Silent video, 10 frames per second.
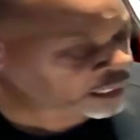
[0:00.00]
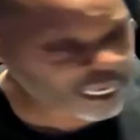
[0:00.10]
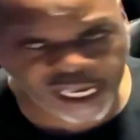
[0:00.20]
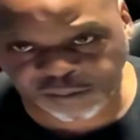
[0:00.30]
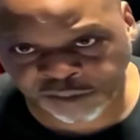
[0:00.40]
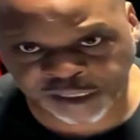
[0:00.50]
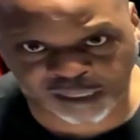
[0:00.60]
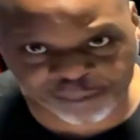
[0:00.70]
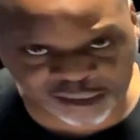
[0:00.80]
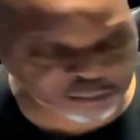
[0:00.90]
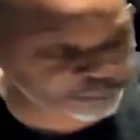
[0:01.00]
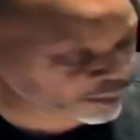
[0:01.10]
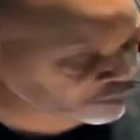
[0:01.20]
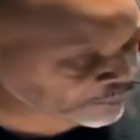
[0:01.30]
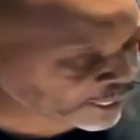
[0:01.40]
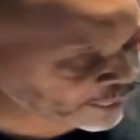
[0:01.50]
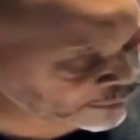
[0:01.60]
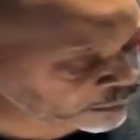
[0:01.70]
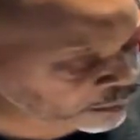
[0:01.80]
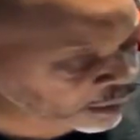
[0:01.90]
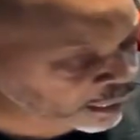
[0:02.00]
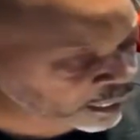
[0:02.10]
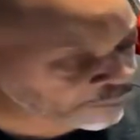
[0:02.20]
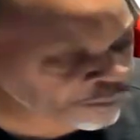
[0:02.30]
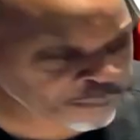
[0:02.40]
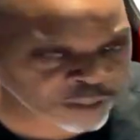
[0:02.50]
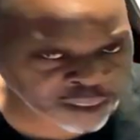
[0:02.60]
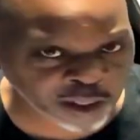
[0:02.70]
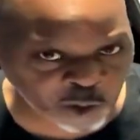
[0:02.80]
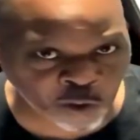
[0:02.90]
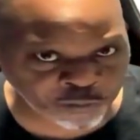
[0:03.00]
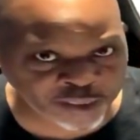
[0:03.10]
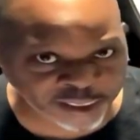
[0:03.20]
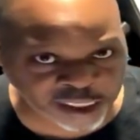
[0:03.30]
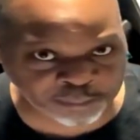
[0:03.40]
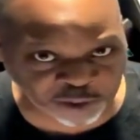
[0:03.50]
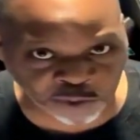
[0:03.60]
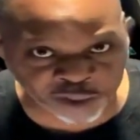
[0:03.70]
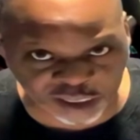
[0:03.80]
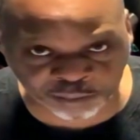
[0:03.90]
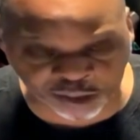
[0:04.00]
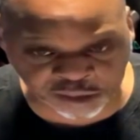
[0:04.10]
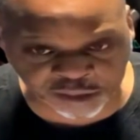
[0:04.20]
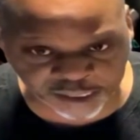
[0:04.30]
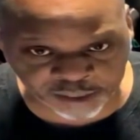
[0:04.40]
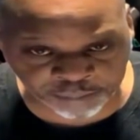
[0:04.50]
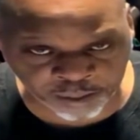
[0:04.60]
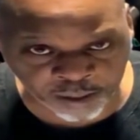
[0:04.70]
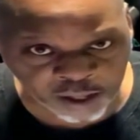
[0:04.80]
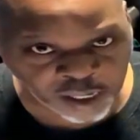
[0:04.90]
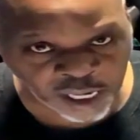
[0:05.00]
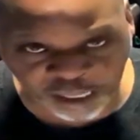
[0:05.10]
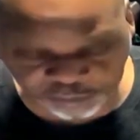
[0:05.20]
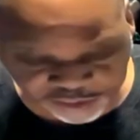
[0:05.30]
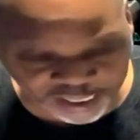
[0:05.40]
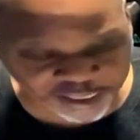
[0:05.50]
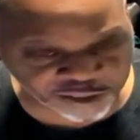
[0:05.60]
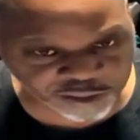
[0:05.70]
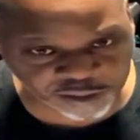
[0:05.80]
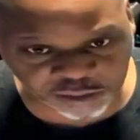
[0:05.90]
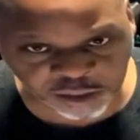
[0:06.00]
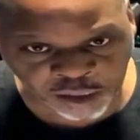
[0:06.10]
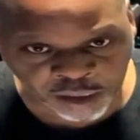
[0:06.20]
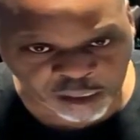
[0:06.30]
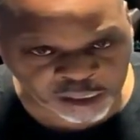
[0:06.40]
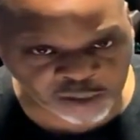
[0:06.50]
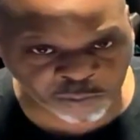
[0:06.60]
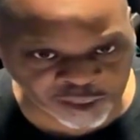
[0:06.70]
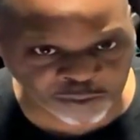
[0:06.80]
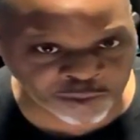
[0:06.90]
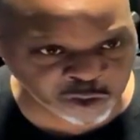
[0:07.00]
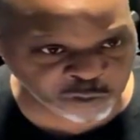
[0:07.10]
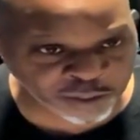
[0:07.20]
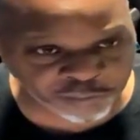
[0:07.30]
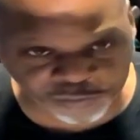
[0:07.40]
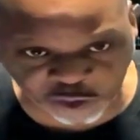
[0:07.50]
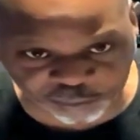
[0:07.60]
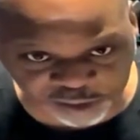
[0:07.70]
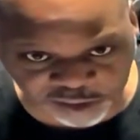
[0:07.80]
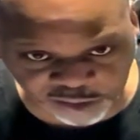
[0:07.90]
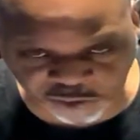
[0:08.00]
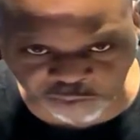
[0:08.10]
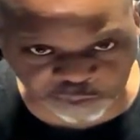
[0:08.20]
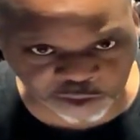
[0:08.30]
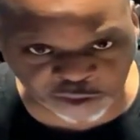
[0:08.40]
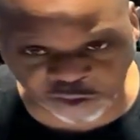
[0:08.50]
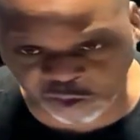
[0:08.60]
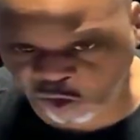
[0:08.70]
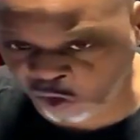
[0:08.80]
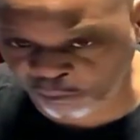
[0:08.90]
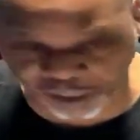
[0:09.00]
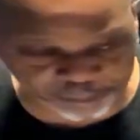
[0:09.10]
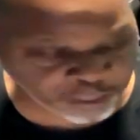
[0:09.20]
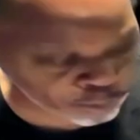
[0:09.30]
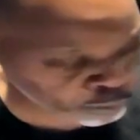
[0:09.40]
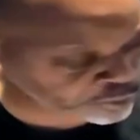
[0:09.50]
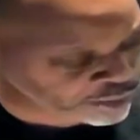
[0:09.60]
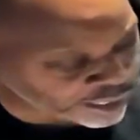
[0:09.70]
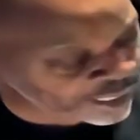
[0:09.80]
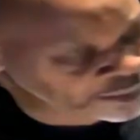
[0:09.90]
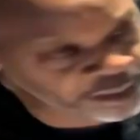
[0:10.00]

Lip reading: I have to take it back to Best Buy, and hopefully they give me a new camera this time. I'm tired, and when I want to do my video production work or make my movies, I